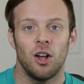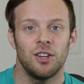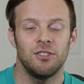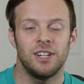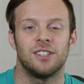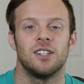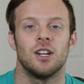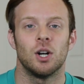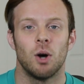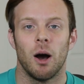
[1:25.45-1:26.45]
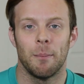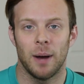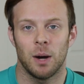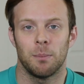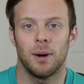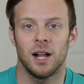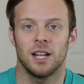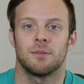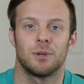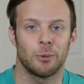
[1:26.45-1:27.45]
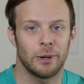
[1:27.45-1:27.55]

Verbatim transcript: all you need to know about Polymer.